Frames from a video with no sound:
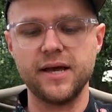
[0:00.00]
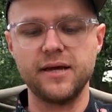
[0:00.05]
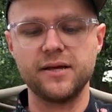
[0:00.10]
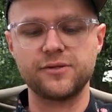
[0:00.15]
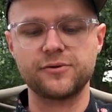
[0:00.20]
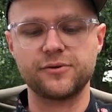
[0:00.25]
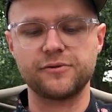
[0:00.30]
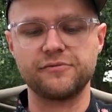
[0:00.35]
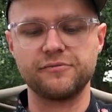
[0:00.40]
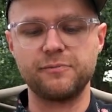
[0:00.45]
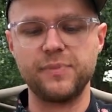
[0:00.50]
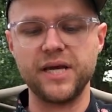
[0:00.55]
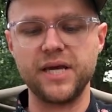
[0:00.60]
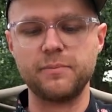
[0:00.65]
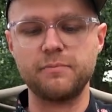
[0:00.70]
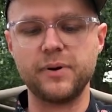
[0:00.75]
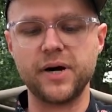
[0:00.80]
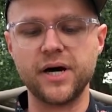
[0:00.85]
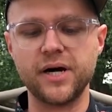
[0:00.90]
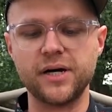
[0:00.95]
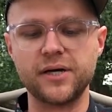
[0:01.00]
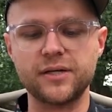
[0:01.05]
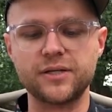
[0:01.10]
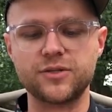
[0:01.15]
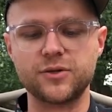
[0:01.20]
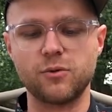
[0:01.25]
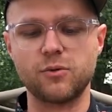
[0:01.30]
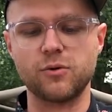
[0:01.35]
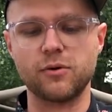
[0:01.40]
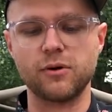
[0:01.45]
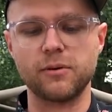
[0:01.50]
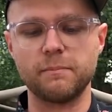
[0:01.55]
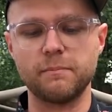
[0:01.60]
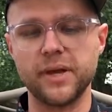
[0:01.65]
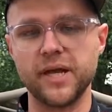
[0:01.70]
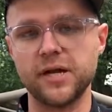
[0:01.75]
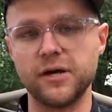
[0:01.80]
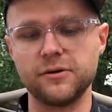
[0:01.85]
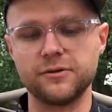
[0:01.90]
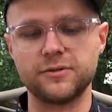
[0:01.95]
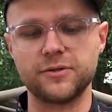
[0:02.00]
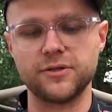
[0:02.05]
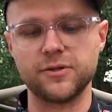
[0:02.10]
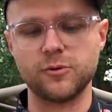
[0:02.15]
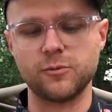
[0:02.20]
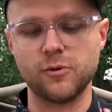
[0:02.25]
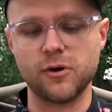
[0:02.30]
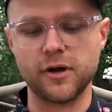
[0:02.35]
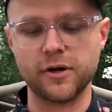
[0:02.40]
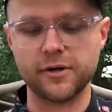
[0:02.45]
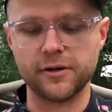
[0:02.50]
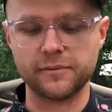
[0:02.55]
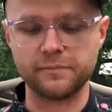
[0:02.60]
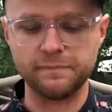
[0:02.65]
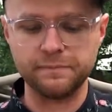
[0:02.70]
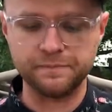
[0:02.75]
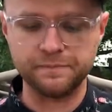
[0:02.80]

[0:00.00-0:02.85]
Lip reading: sort of big bugs or minnows in the water.